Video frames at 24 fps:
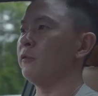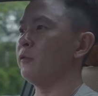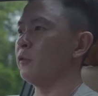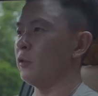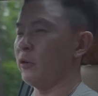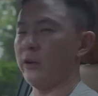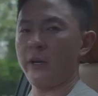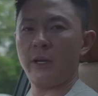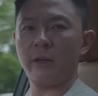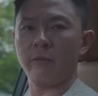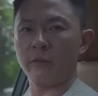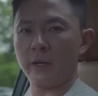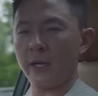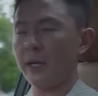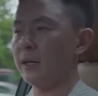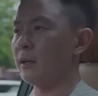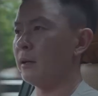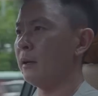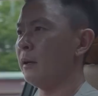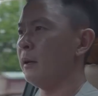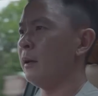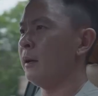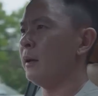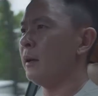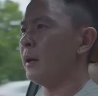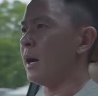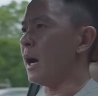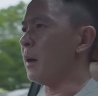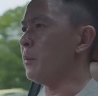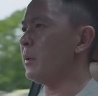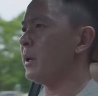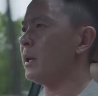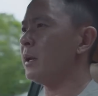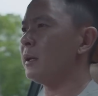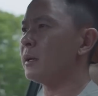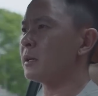for it, right? I
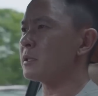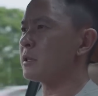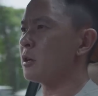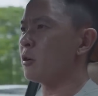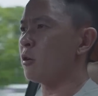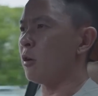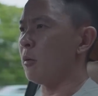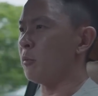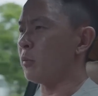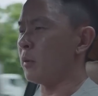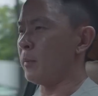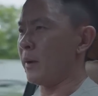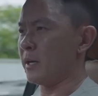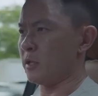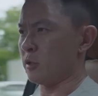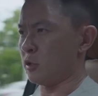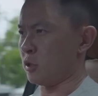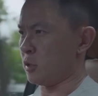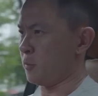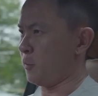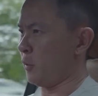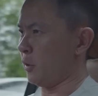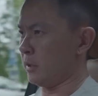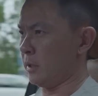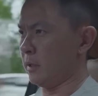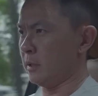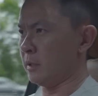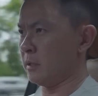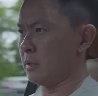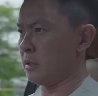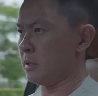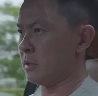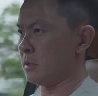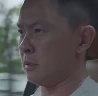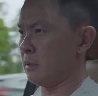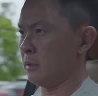mean, it doesn't compromise on
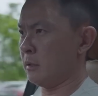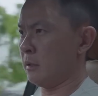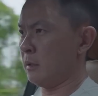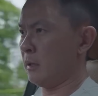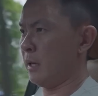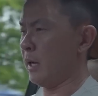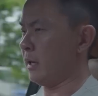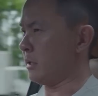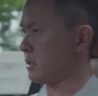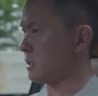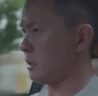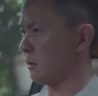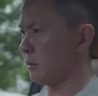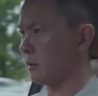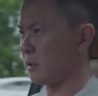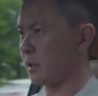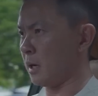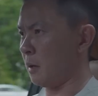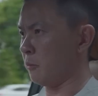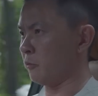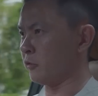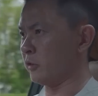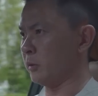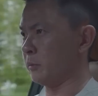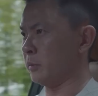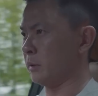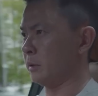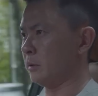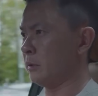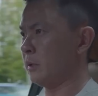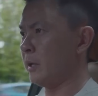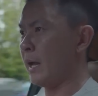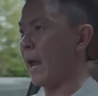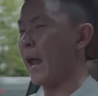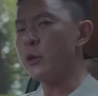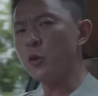sportiness. It's still
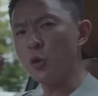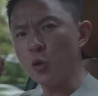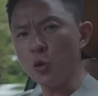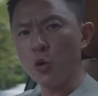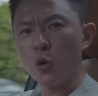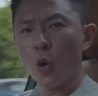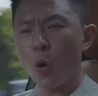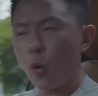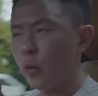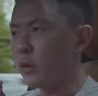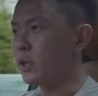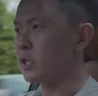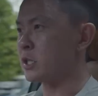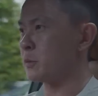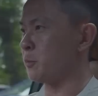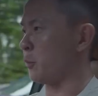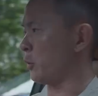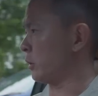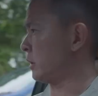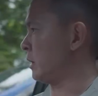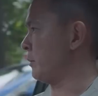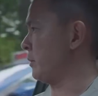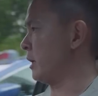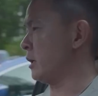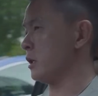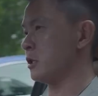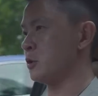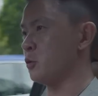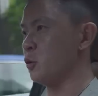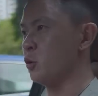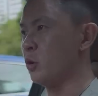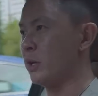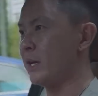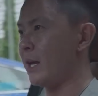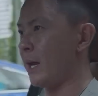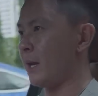comfortable, and you know it's sporty because
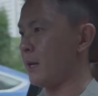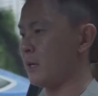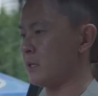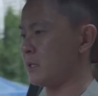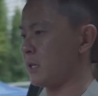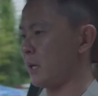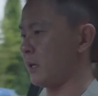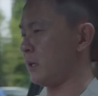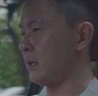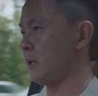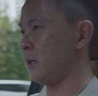you get inside